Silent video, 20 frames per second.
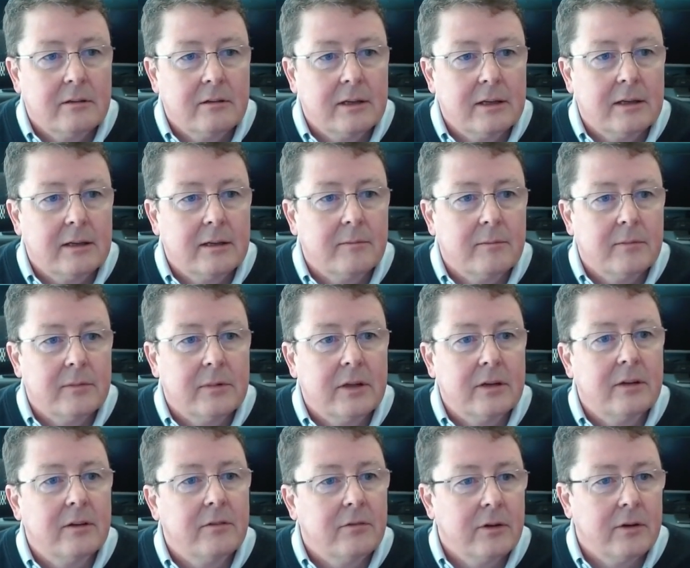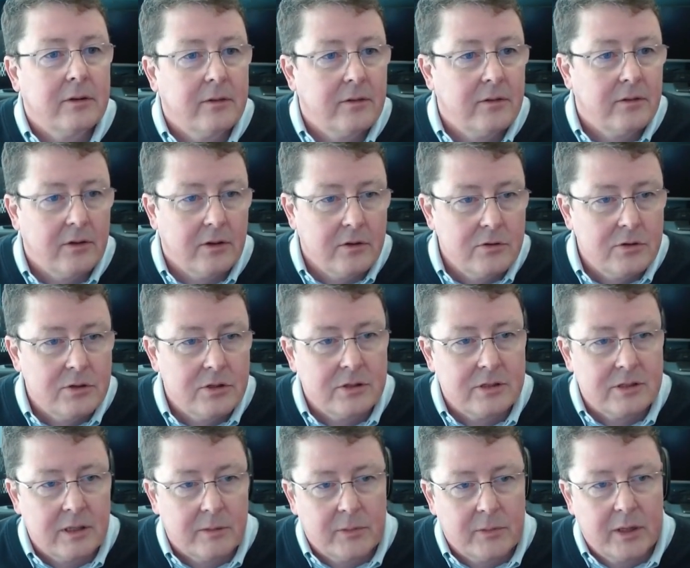the different
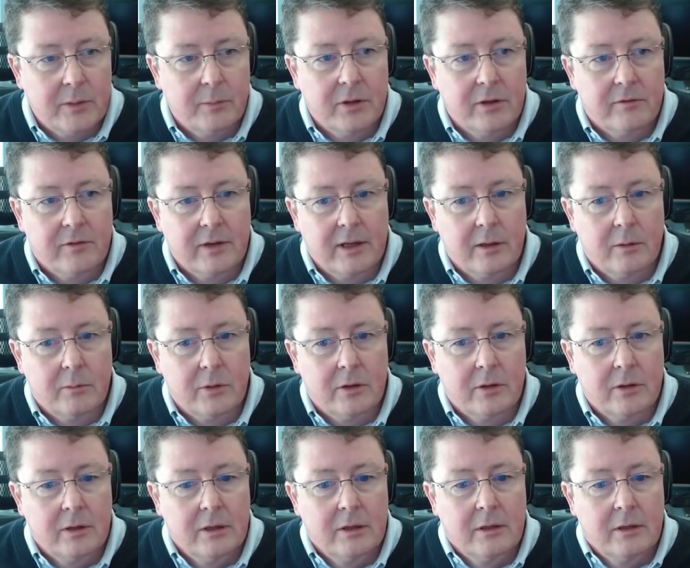solutions that might be available,